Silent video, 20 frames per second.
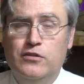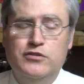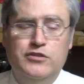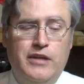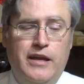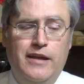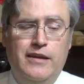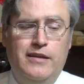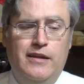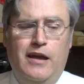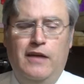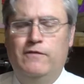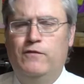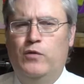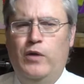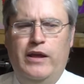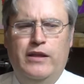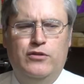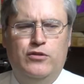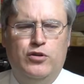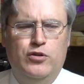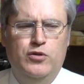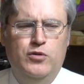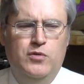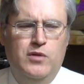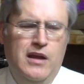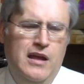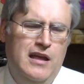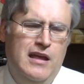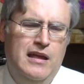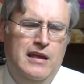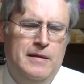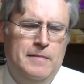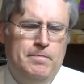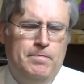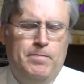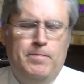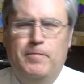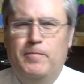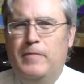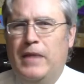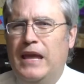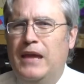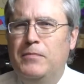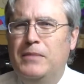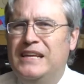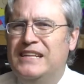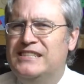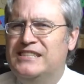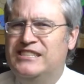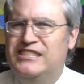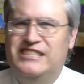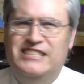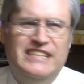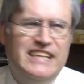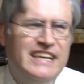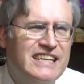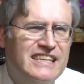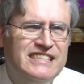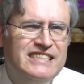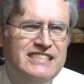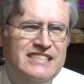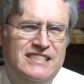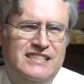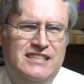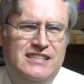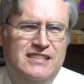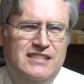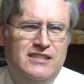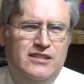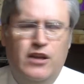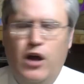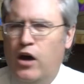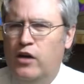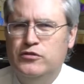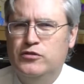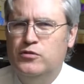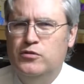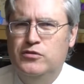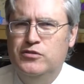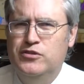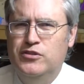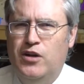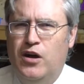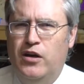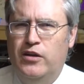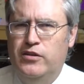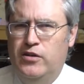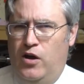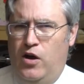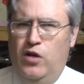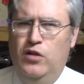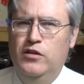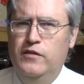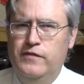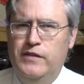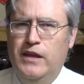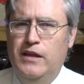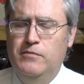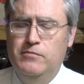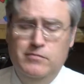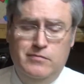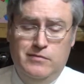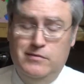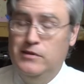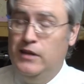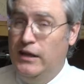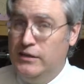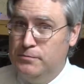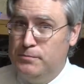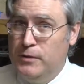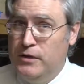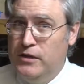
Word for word: and I've ran through maybe 6 nozzles on all of them. That's pretty